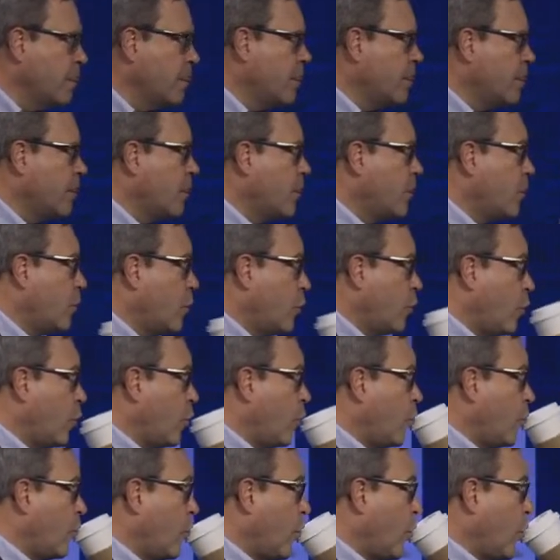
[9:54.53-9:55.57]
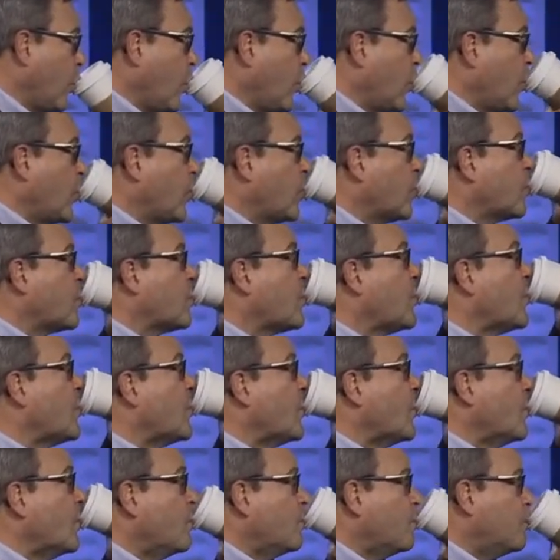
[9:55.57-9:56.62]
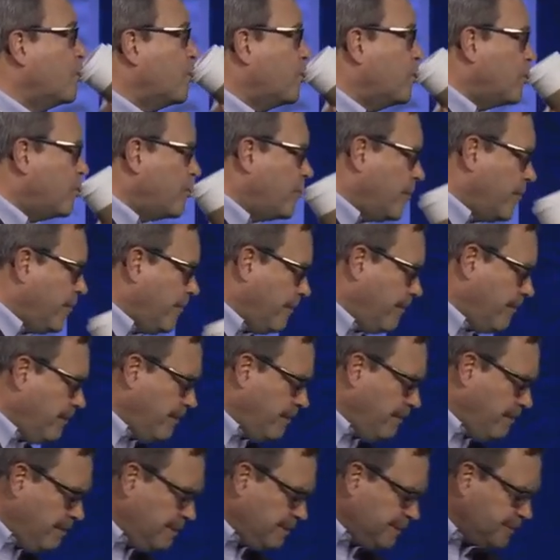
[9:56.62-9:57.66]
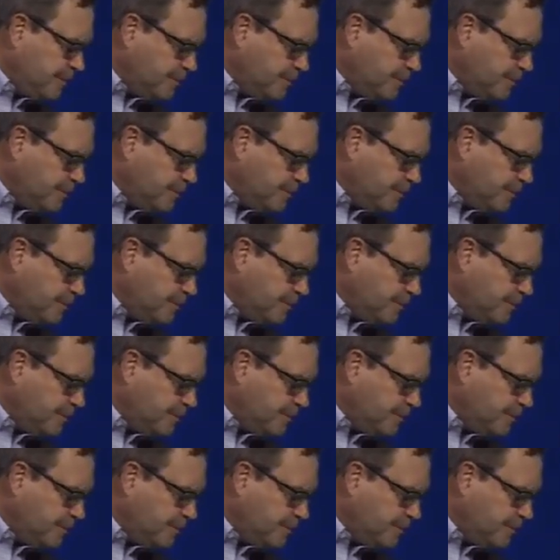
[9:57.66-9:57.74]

Nothing is said.